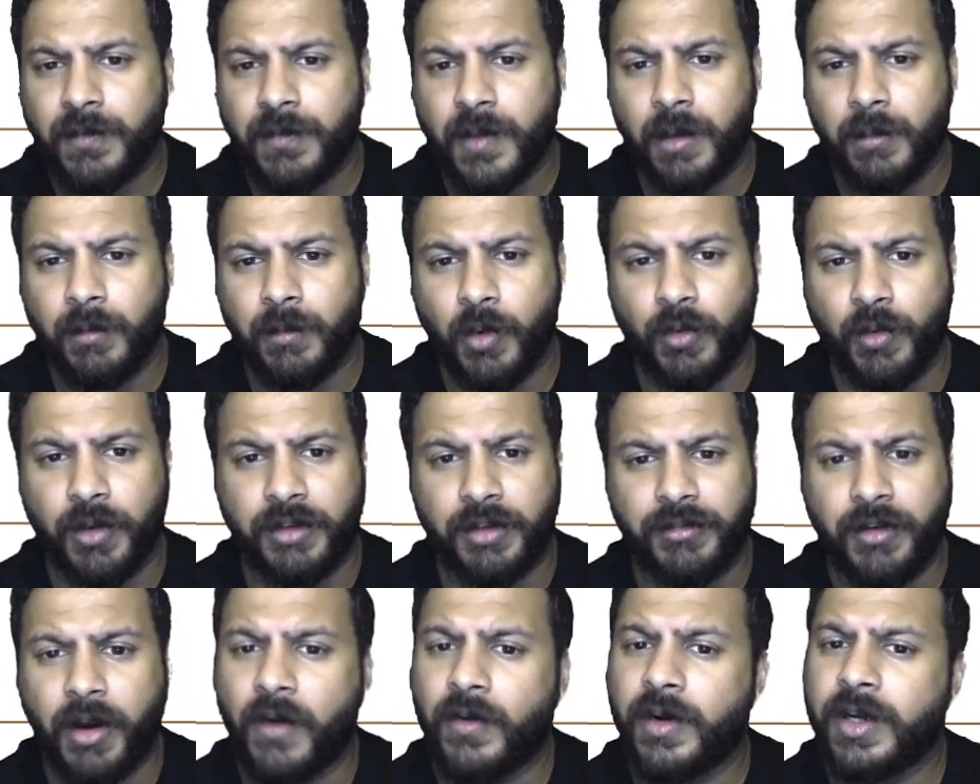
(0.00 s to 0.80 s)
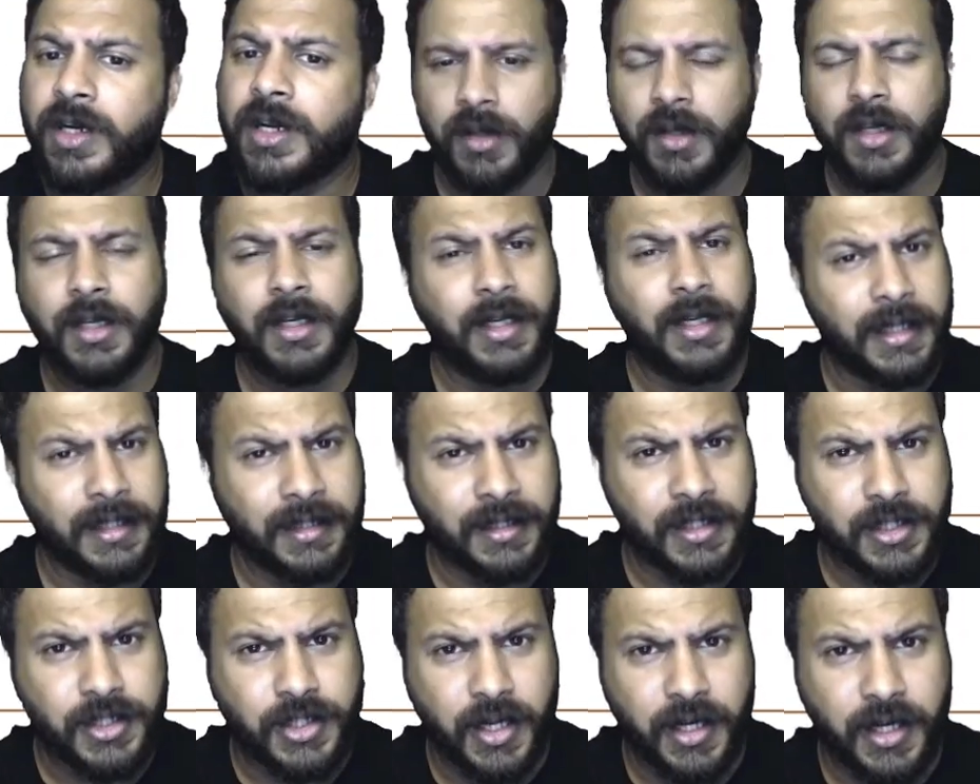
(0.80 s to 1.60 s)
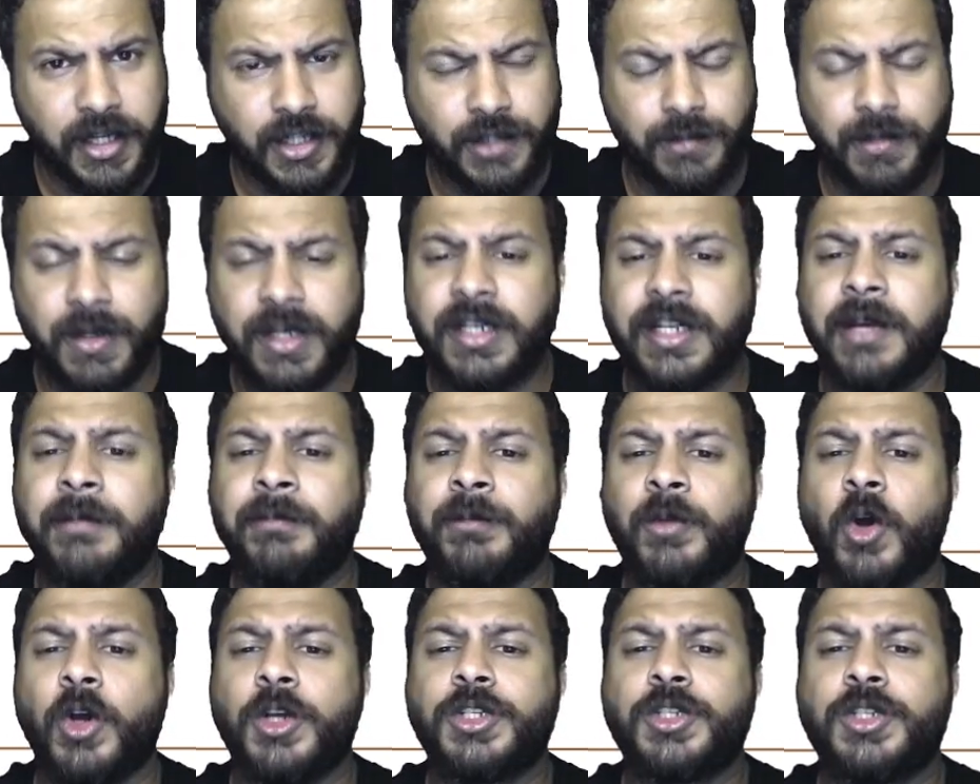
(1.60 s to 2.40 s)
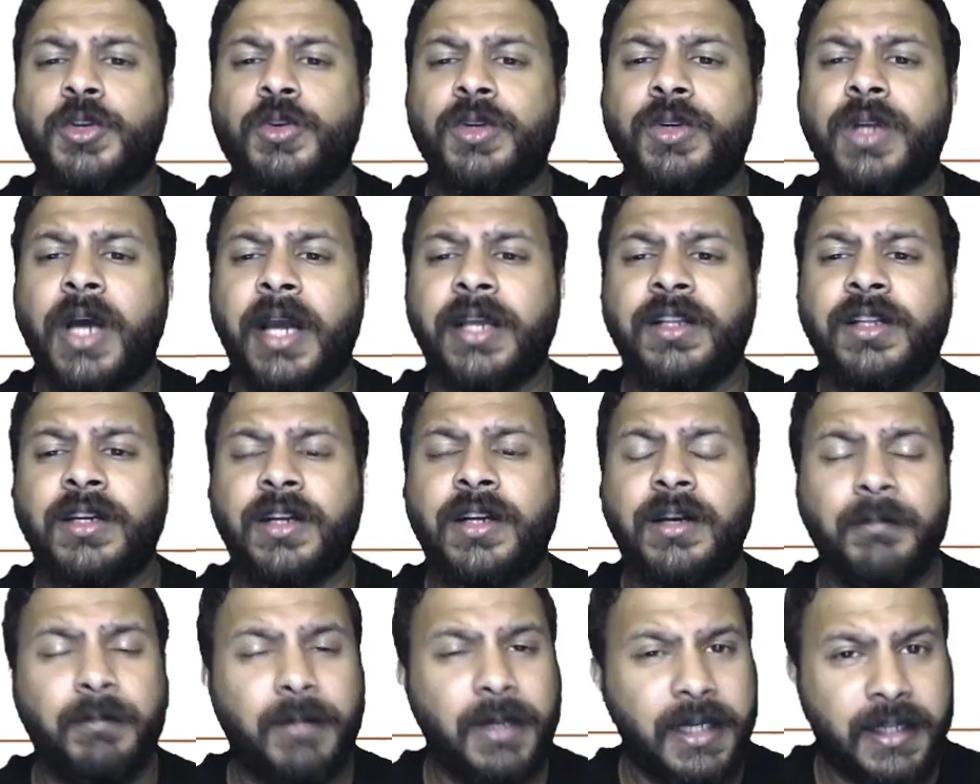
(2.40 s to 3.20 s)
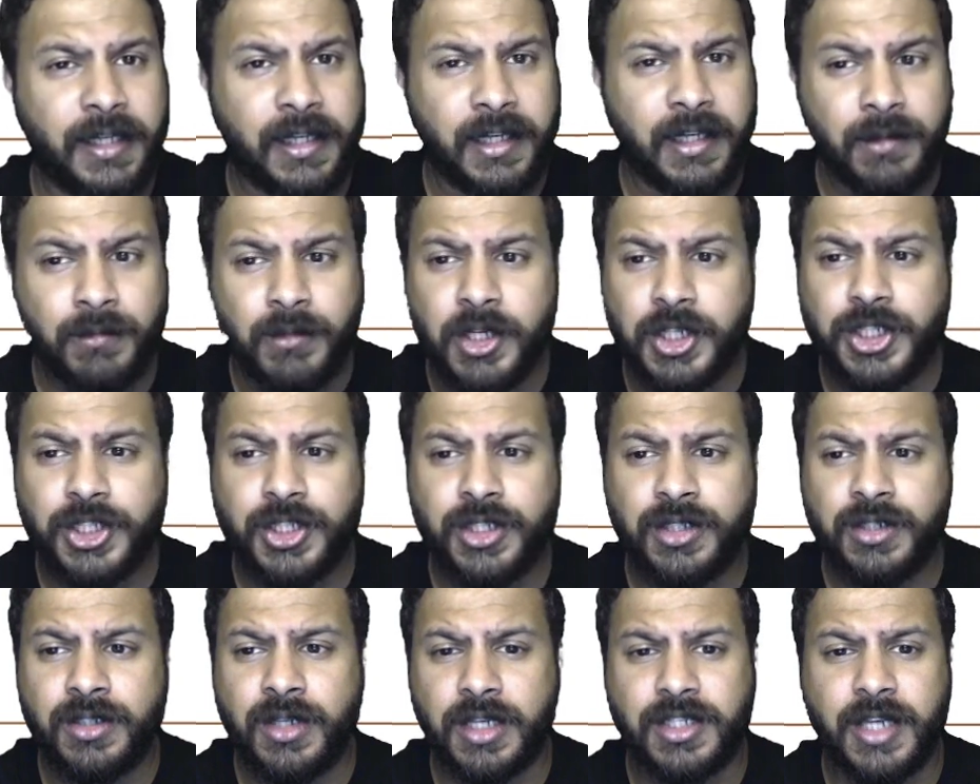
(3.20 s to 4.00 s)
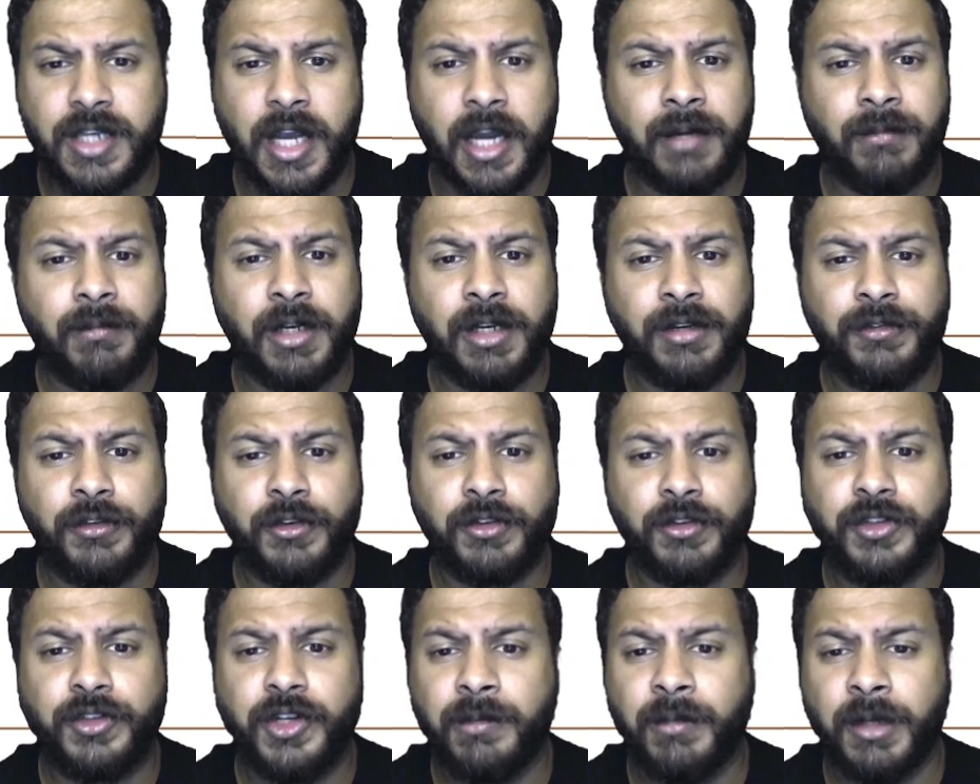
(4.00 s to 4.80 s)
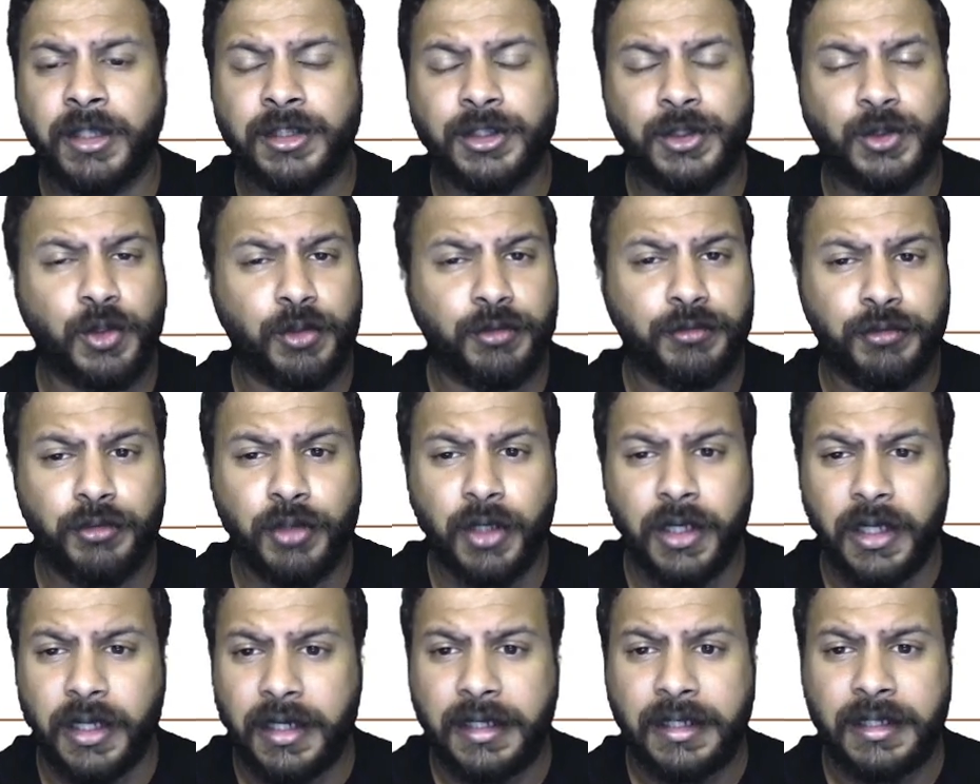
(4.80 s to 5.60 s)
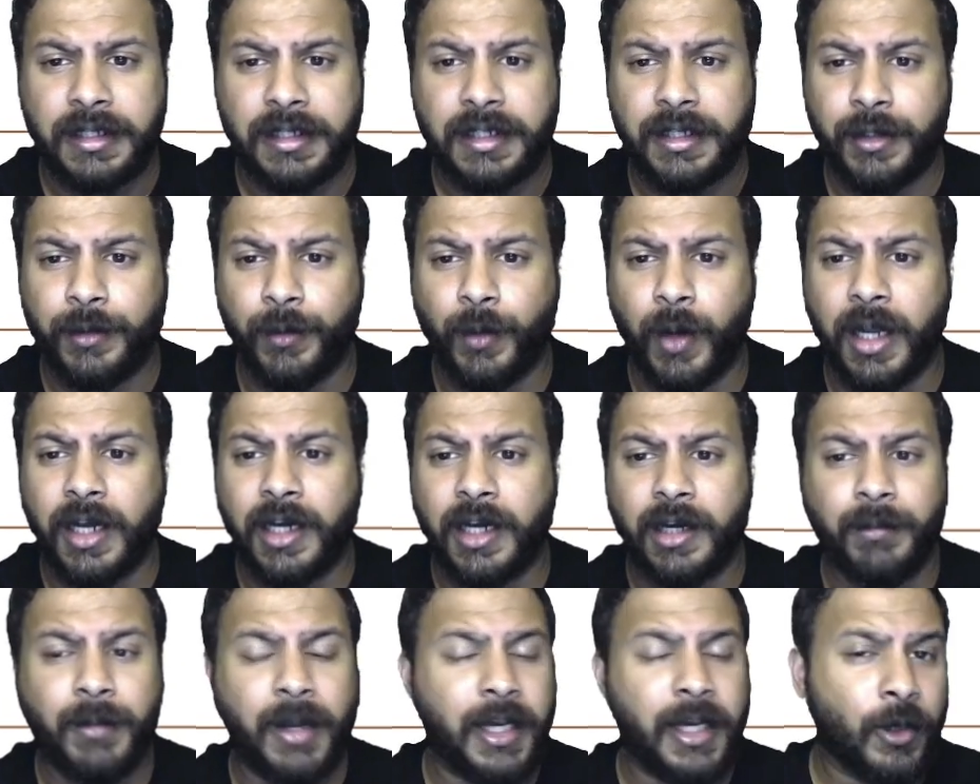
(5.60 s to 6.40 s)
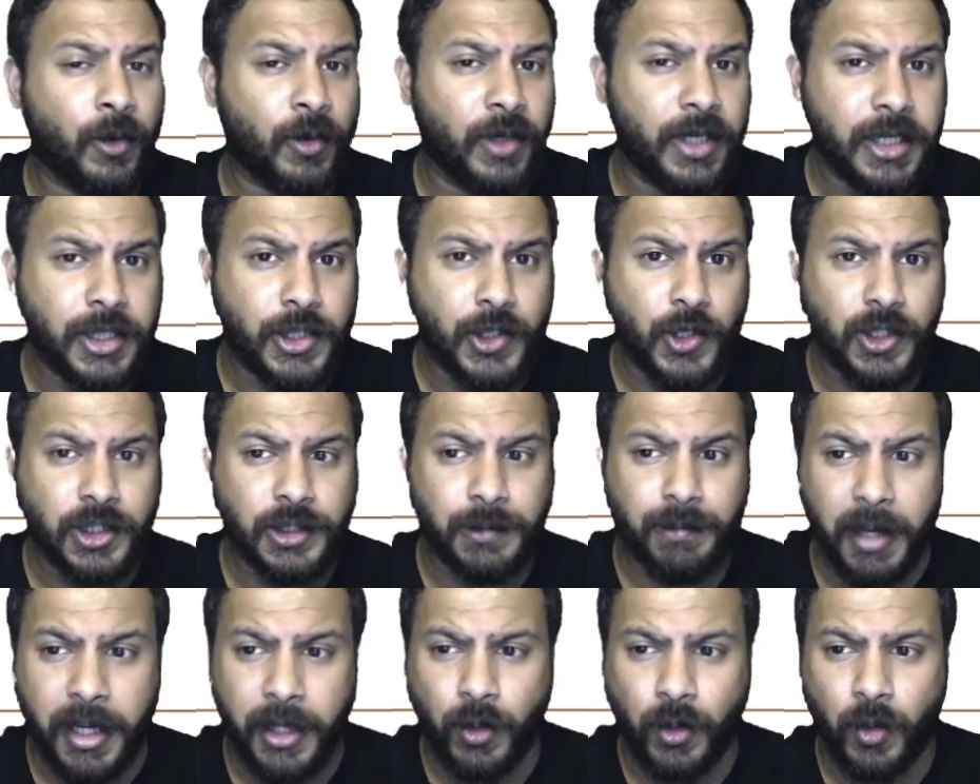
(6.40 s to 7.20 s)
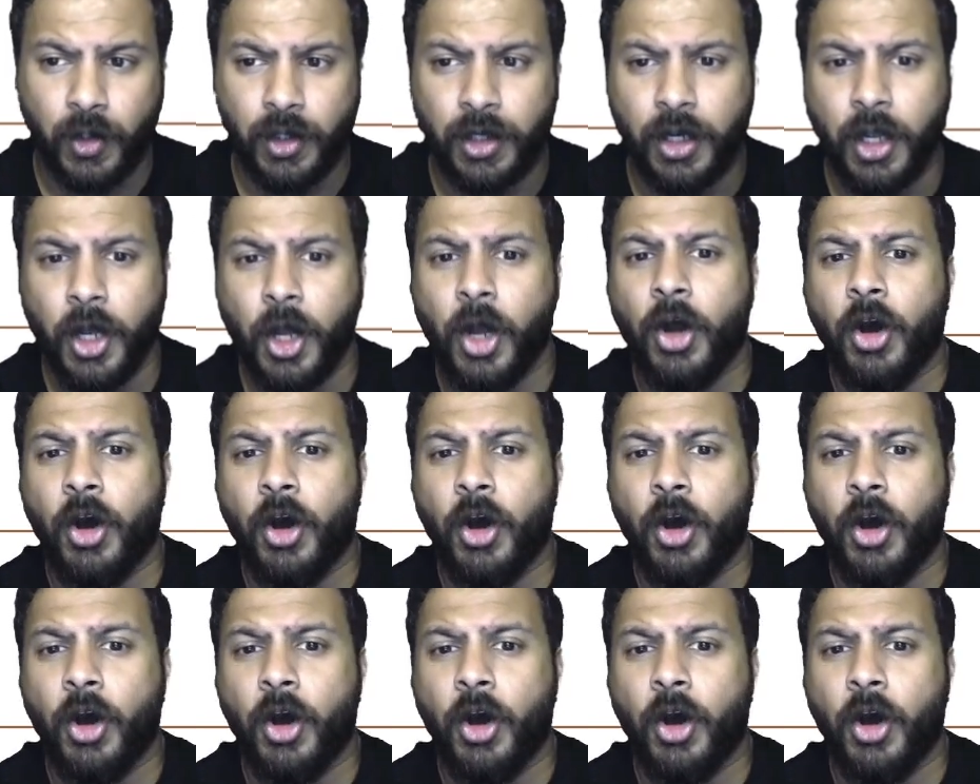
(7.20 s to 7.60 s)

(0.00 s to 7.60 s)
Moving forward, in this arrangement, employees could either complete an immersion assignment for 3 months to a full year while remaining on HUL's payroll,